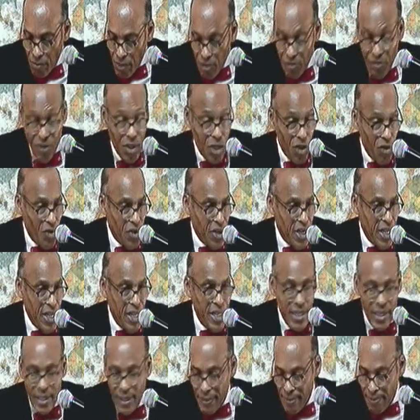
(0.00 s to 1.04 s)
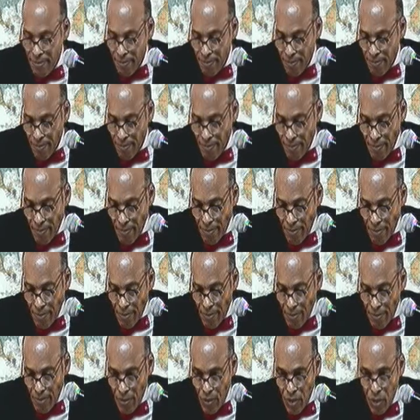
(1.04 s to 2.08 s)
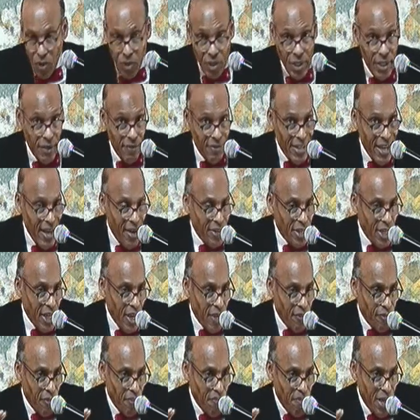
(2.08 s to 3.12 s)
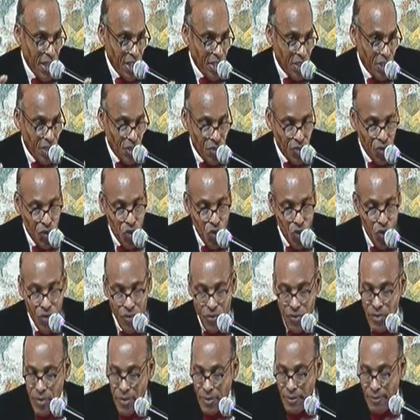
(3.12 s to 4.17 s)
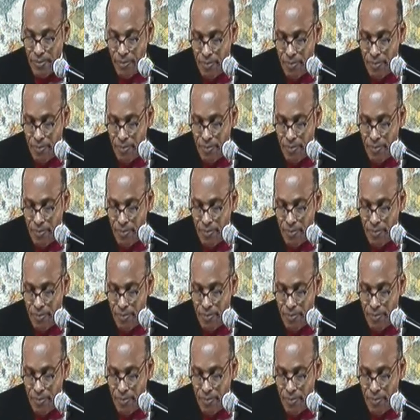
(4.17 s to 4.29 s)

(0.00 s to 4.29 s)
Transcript: for greed, to keep down the information of truth.